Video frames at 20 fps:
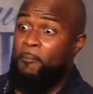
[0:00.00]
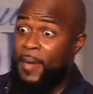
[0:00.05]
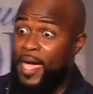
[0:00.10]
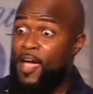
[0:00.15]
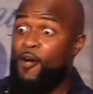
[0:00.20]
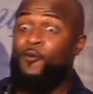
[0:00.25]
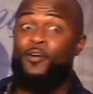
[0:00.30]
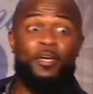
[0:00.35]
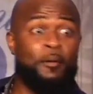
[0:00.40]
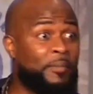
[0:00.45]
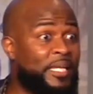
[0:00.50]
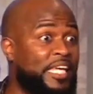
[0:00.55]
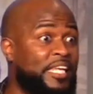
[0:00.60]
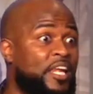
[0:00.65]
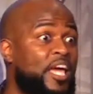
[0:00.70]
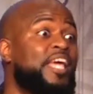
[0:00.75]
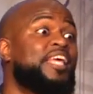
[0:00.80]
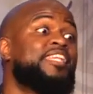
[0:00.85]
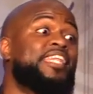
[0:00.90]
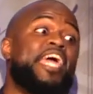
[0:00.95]
Miriam
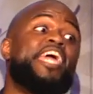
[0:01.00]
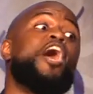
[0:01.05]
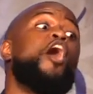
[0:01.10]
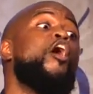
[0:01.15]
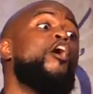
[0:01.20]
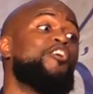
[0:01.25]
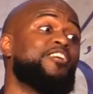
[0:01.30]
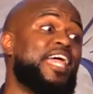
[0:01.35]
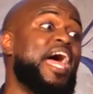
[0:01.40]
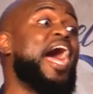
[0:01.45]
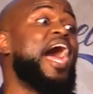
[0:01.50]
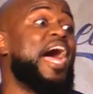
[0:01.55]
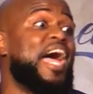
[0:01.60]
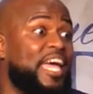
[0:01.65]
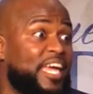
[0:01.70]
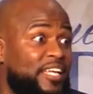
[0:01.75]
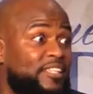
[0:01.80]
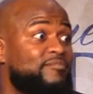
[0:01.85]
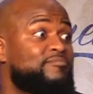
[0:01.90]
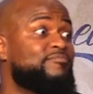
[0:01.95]
leader, they all
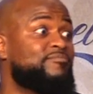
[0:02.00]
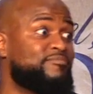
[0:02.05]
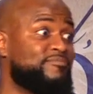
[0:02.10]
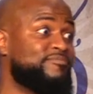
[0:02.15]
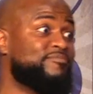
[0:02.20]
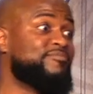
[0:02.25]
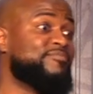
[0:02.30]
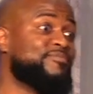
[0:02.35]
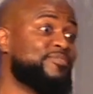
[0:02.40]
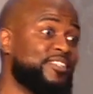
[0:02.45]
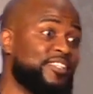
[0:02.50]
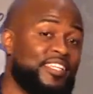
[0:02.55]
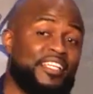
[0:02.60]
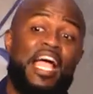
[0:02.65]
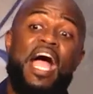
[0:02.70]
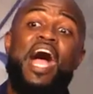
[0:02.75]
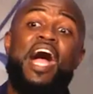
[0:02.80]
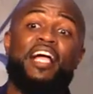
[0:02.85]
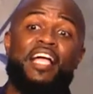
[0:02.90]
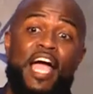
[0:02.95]
died.
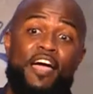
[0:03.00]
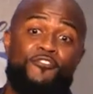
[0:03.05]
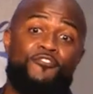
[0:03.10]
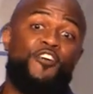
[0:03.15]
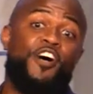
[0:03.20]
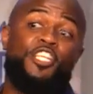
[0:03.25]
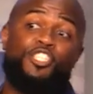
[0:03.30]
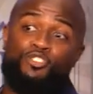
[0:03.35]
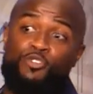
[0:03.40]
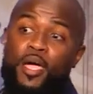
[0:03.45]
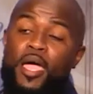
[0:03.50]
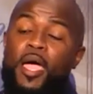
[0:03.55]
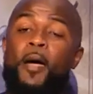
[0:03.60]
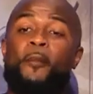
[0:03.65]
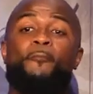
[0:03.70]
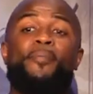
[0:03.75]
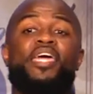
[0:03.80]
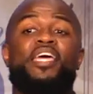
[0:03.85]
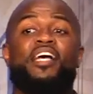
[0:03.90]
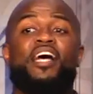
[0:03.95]
God got frustrated
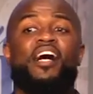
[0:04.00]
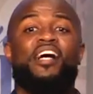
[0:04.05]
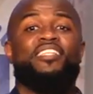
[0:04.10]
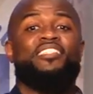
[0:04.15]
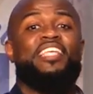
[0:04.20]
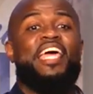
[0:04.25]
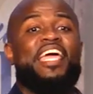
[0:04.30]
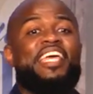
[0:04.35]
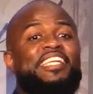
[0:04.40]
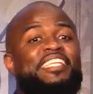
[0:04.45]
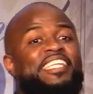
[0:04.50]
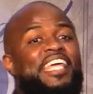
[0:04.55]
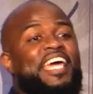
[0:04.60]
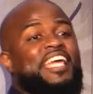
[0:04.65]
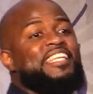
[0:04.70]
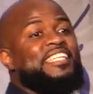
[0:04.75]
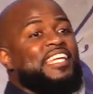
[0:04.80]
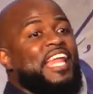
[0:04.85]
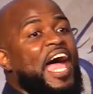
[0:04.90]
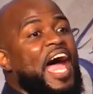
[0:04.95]
because they
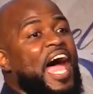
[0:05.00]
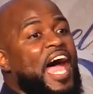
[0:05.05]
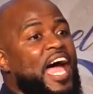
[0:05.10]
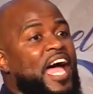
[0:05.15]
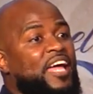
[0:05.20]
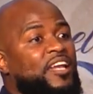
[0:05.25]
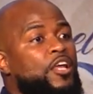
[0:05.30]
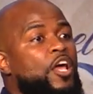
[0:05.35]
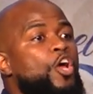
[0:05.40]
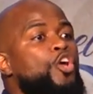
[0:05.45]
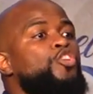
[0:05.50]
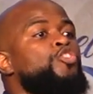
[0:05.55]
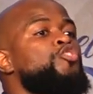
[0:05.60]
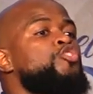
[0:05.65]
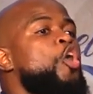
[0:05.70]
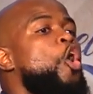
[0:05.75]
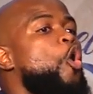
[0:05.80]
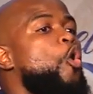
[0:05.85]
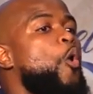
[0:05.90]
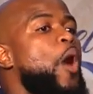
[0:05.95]
did not
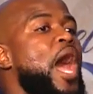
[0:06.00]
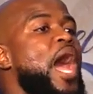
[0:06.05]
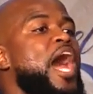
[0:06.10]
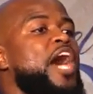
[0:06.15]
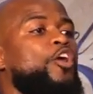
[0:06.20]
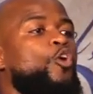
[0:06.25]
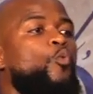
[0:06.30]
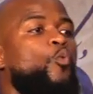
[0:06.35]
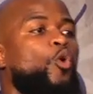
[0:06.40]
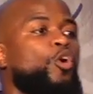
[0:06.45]
know how to